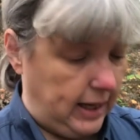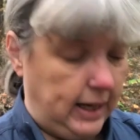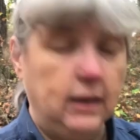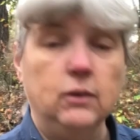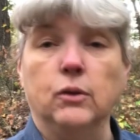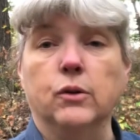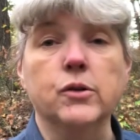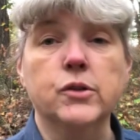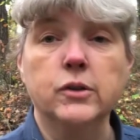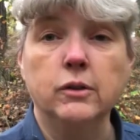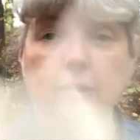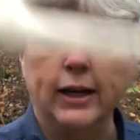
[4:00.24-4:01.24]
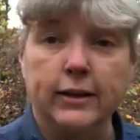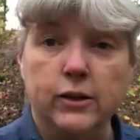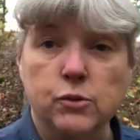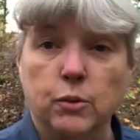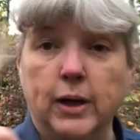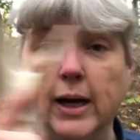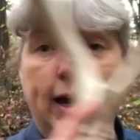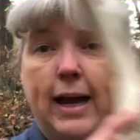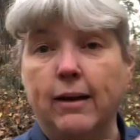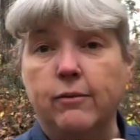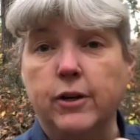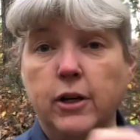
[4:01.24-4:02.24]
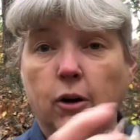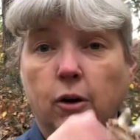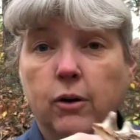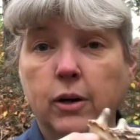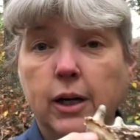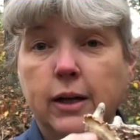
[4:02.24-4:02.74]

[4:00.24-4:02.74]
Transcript: Antlers, like this one I have here,